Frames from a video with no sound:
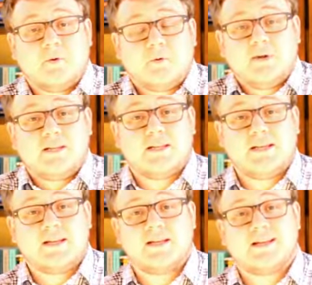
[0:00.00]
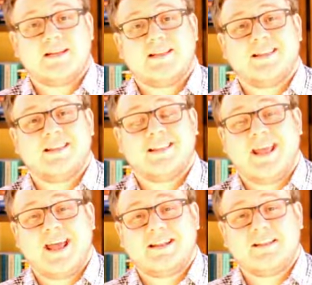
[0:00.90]
we see
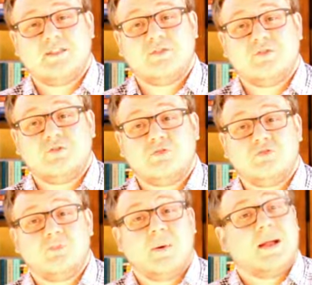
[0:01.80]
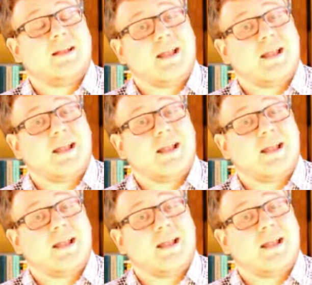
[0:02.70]
that by